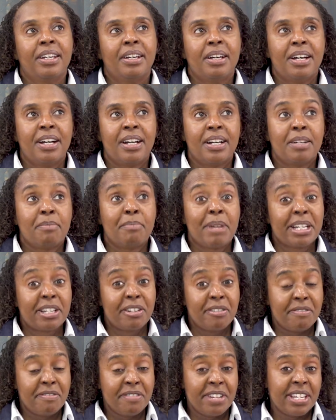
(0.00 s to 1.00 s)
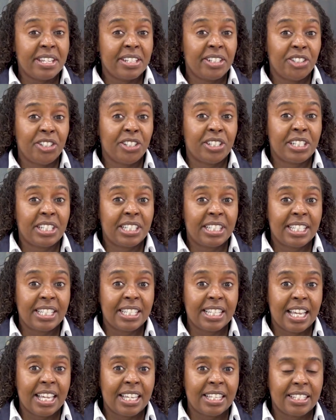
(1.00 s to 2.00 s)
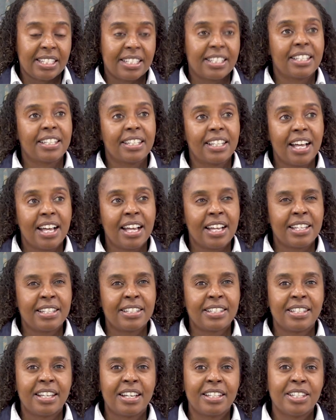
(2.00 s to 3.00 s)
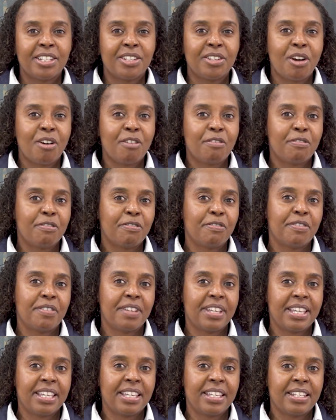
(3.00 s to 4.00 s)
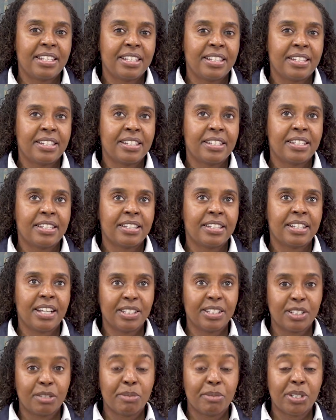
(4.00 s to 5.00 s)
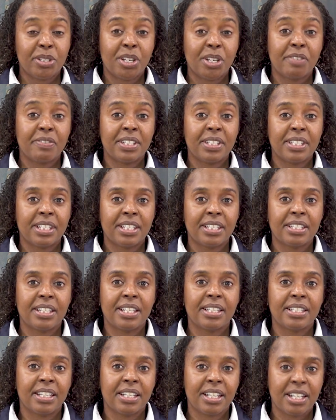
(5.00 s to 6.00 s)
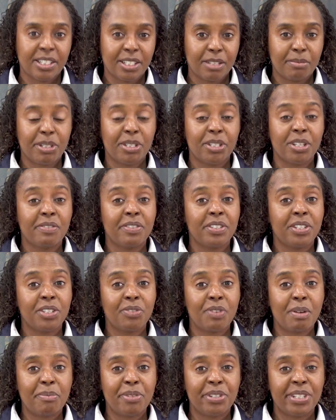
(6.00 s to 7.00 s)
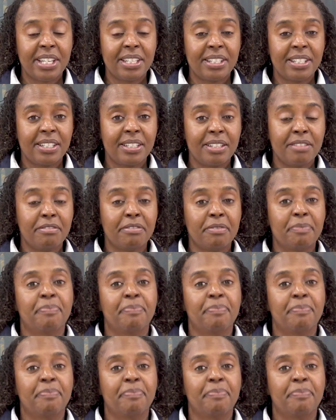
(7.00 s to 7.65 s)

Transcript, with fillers: Uh, my career journey to date, I started off in customer services as a customer services representative.